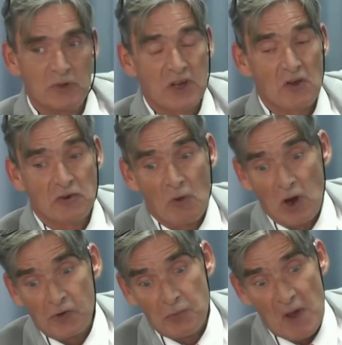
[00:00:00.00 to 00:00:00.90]
we don't know a
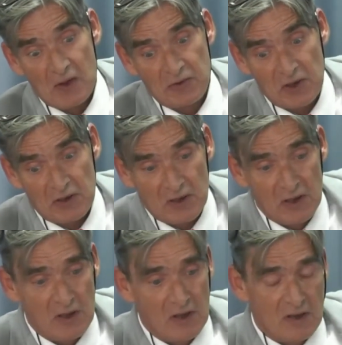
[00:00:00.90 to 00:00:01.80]
lot about it,
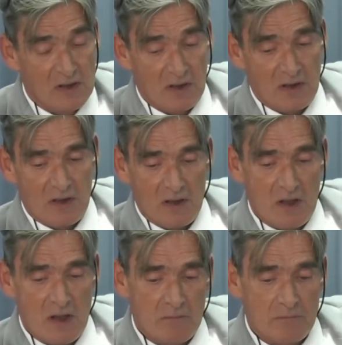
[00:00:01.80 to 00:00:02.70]

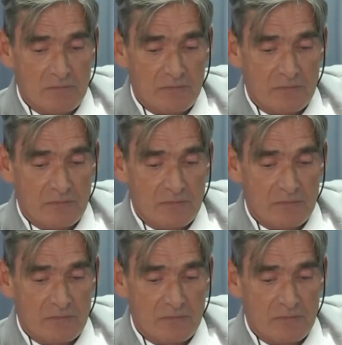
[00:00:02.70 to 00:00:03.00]
and